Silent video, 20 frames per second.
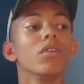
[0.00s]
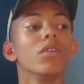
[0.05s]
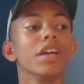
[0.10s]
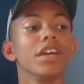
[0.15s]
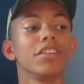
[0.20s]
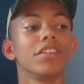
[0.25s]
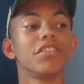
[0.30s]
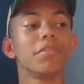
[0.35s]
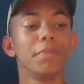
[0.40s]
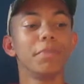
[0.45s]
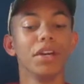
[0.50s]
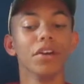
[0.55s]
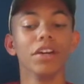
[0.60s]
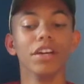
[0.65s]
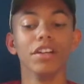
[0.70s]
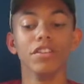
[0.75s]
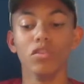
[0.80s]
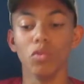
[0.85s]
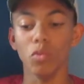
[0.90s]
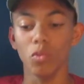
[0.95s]

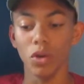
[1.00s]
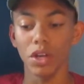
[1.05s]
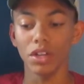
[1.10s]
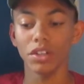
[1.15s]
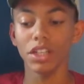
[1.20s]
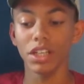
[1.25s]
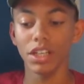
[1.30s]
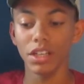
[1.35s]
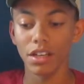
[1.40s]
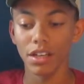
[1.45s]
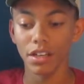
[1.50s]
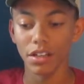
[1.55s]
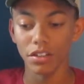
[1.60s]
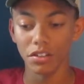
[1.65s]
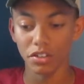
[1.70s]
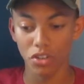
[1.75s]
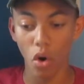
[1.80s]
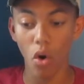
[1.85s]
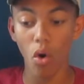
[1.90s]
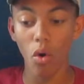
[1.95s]
experience really
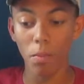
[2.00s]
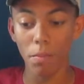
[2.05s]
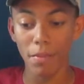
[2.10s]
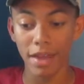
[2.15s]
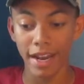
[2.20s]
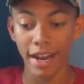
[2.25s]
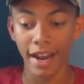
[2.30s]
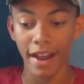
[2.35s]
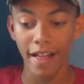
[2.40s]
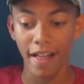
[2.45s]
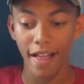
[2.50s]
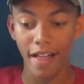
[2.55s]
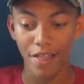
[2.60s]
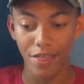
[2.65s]
told me